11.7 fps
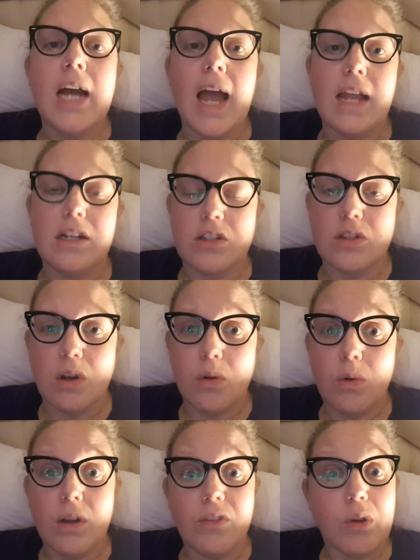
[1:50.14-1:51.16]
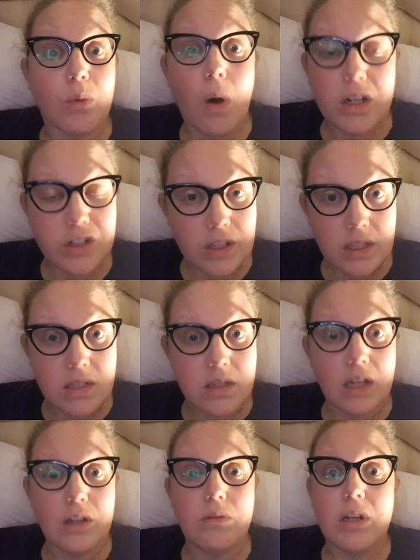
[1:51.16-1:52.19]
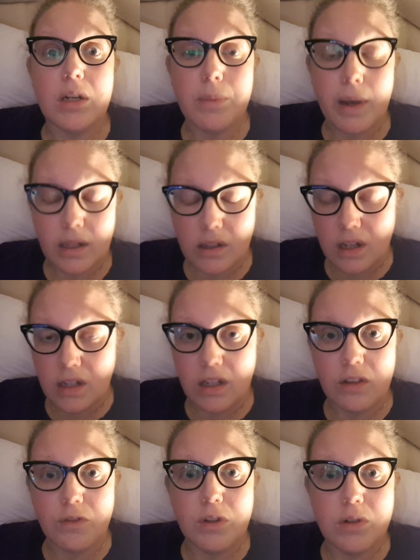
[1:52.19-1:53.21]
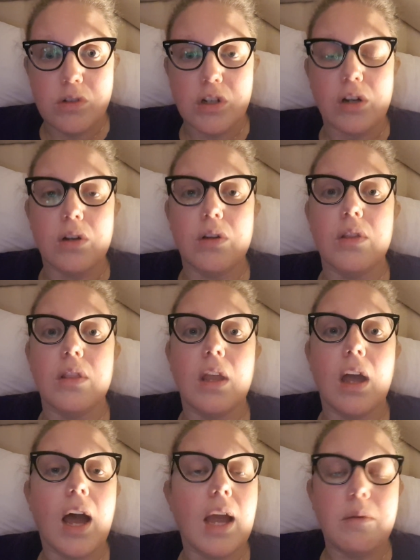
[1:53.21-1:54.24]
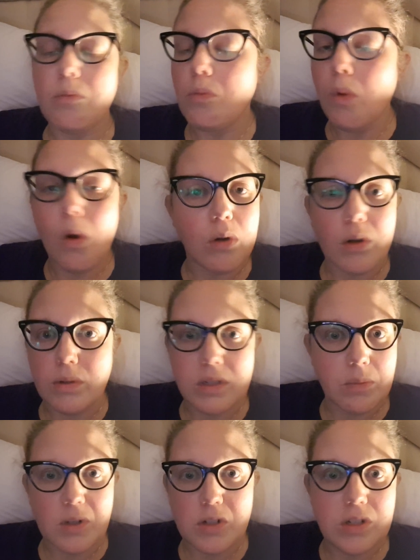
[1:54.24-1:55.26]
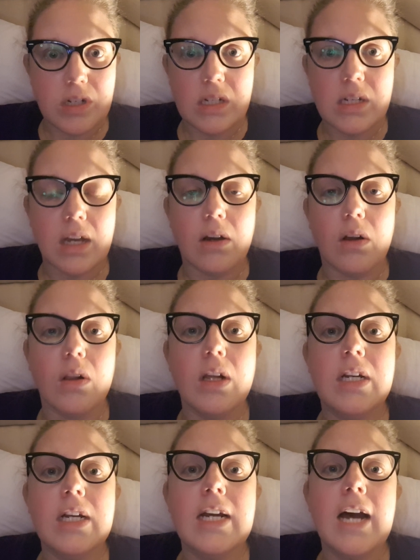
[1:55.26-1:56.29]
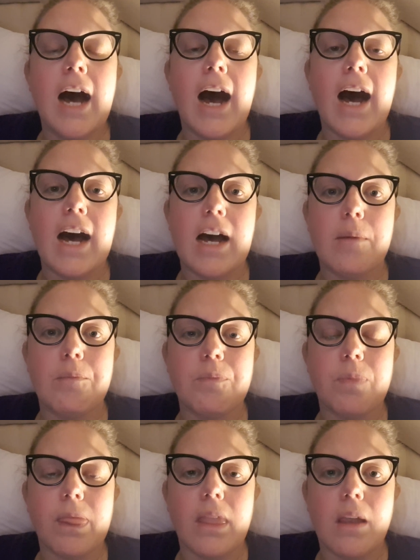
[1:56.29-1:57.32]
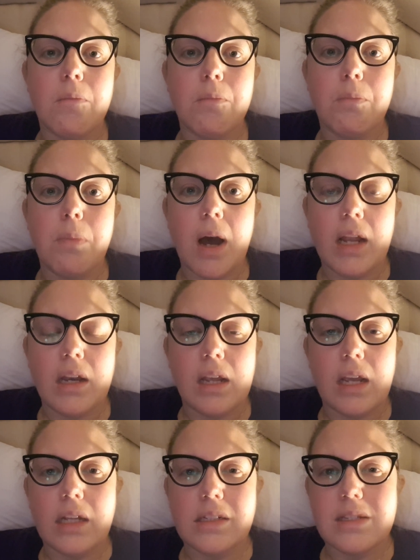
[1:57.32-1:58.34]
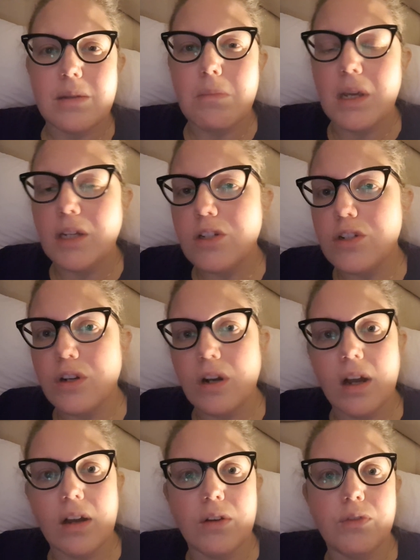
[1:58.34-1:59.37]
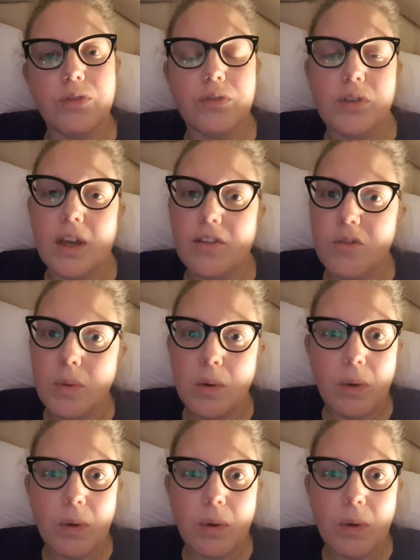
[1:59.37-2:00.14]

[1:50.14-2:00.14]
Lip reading: And so if you're watching this and you need a PICC line in the future, I won't go into much detail. But it's a mixture of, you have to be